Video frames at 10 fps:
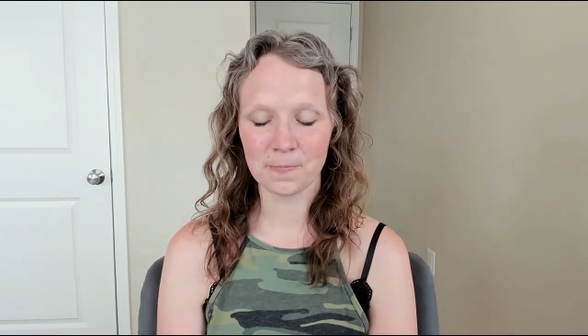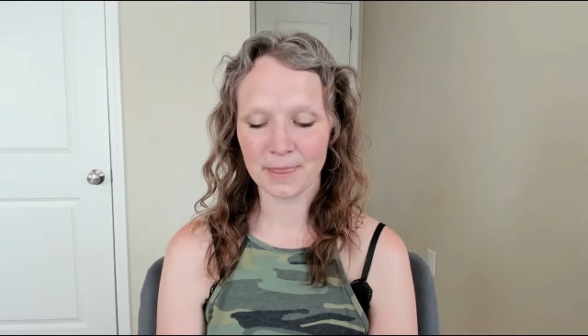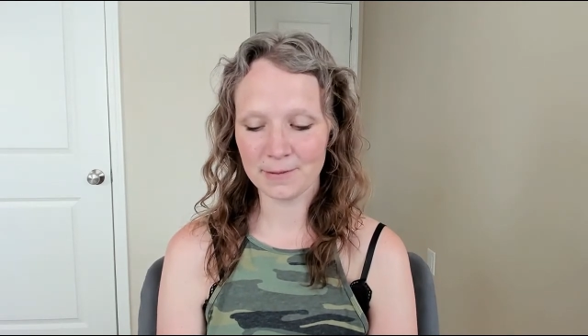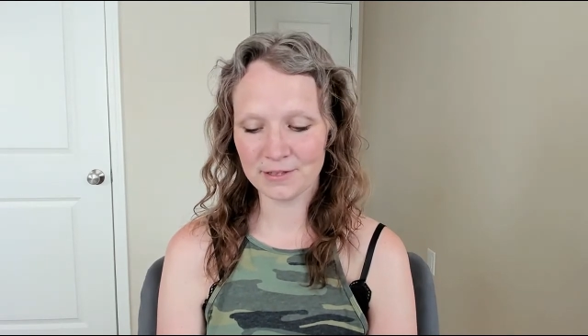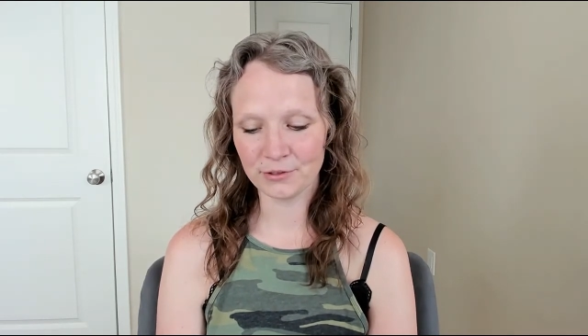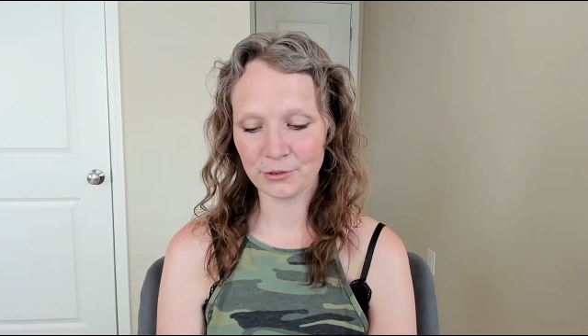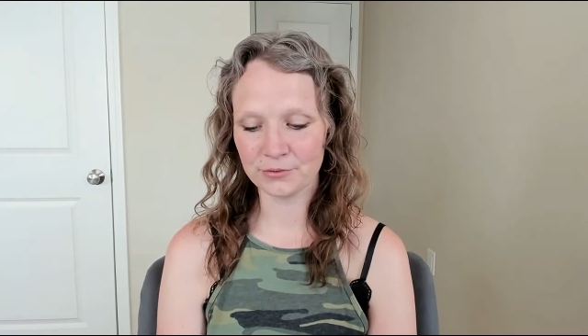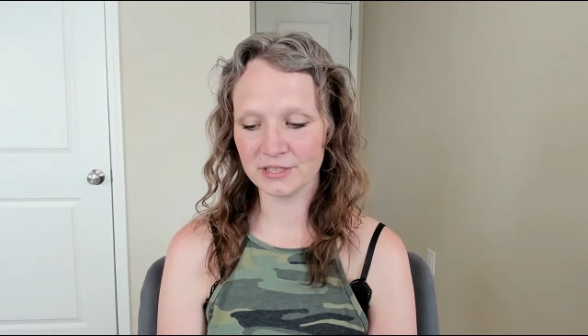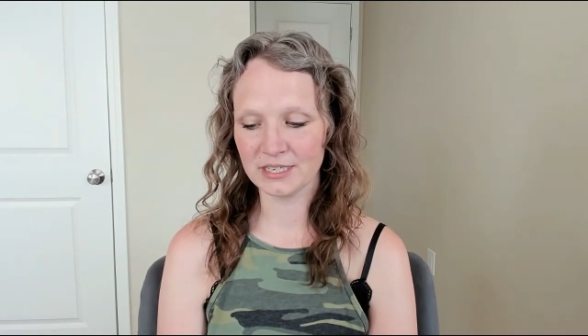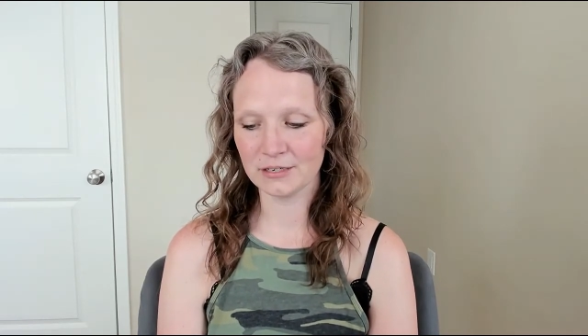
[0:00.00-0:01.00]
maybe
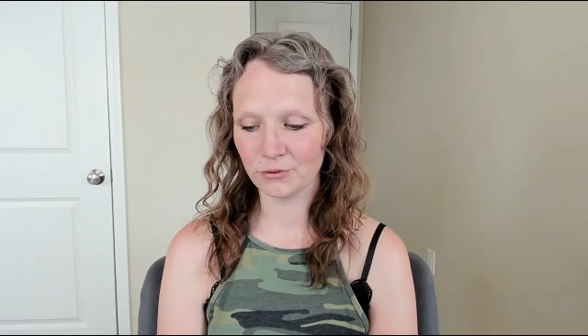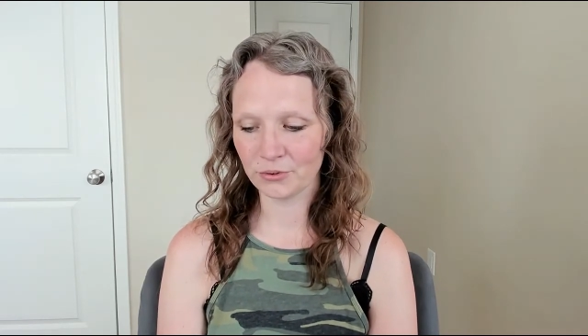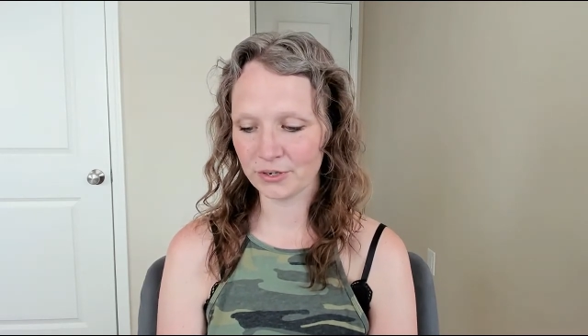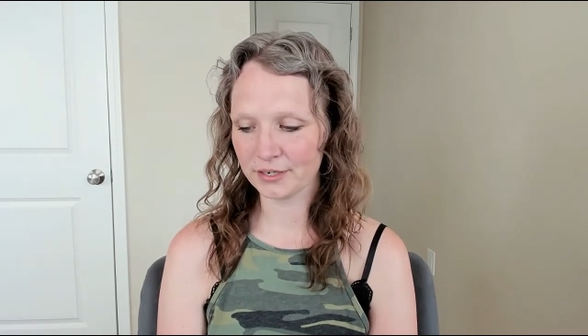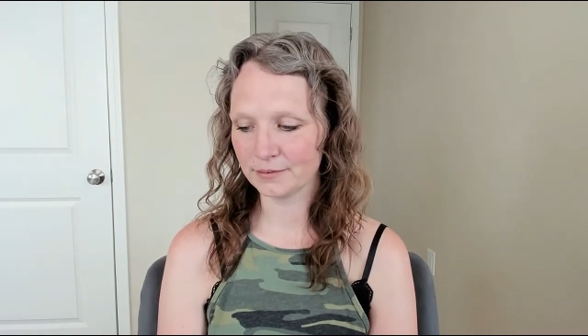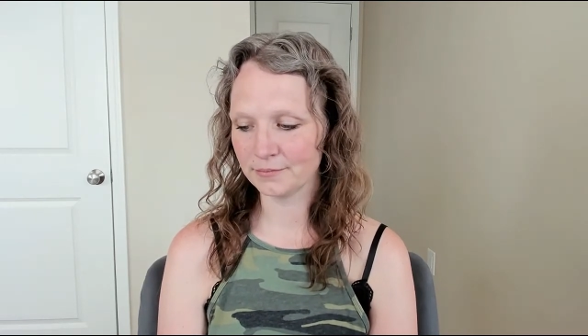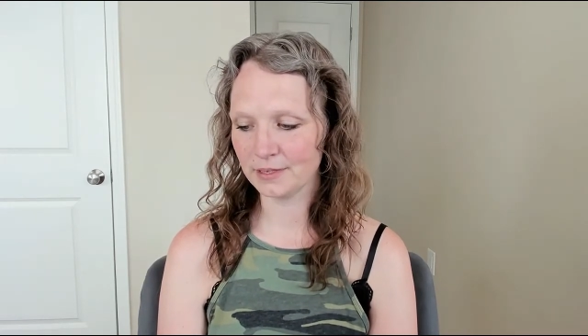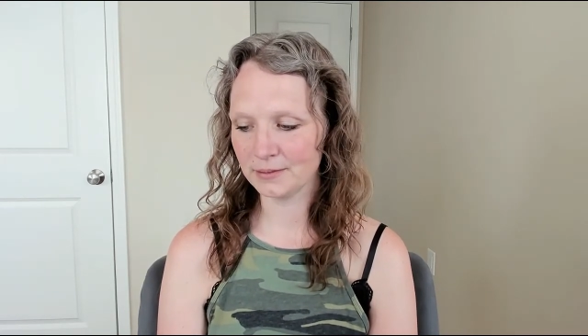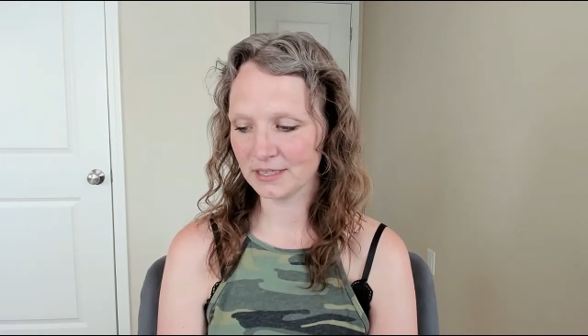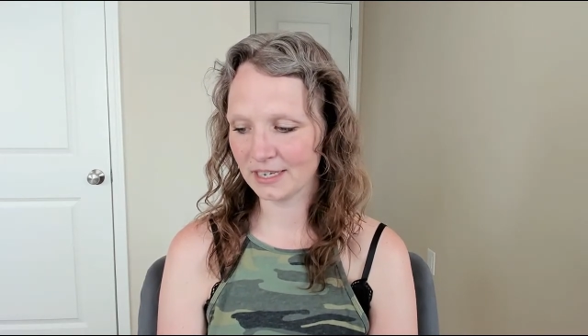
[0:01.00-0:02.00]
lonely, or
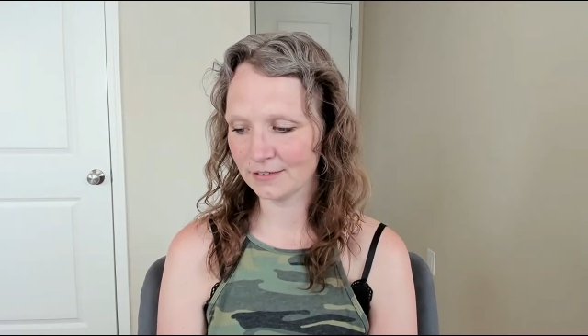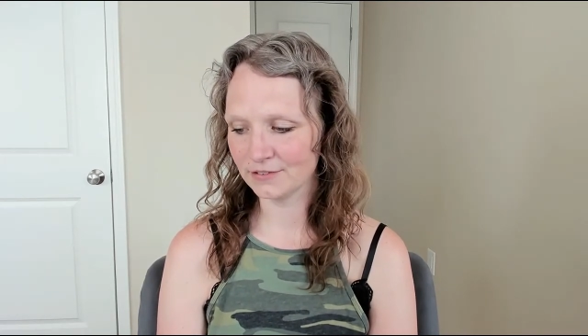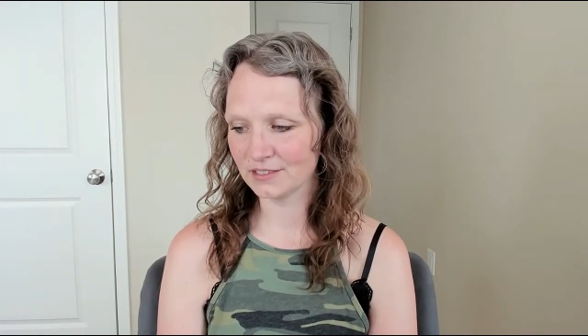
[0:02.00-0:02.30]
maybe life